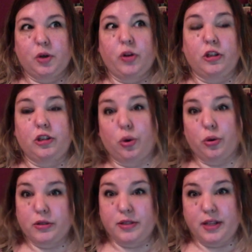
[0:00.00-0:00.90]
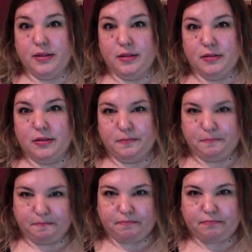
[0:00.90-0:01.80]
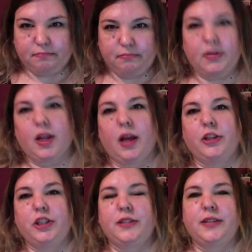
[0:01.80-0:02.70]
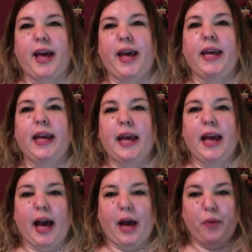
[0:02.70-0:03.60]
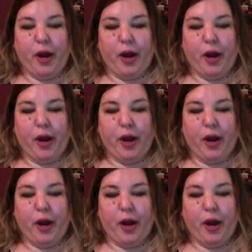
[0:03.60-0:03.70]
the shoulder seasons, I should say, I